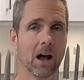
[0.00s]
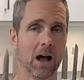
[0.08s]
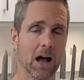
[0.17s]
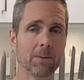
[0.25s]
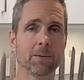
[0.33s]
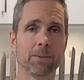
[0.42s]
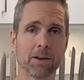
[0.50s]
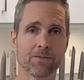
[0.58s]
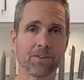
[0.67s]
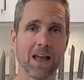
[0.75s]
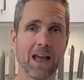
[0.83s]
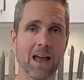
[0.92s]
I'm a big
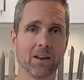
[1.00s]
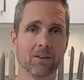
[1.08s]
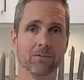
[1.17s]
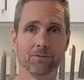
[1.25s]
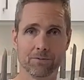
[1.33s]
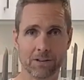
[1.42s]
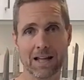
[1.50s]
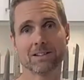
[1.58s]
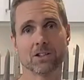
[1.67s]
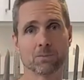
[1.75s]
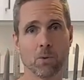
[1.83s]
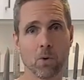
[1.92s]
fan of
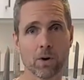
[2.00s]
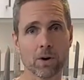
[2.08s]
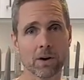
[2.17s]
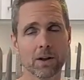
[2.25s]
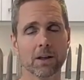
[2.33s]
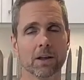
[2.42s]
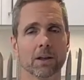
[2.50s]
less is more.